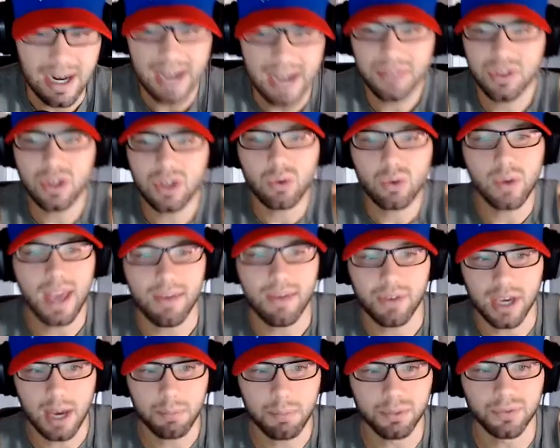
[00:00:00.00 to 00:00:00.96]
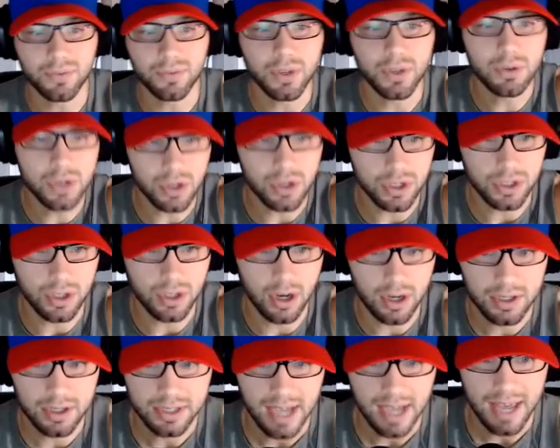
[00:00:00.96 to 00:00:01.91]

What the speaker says: I think we have a couple future stars.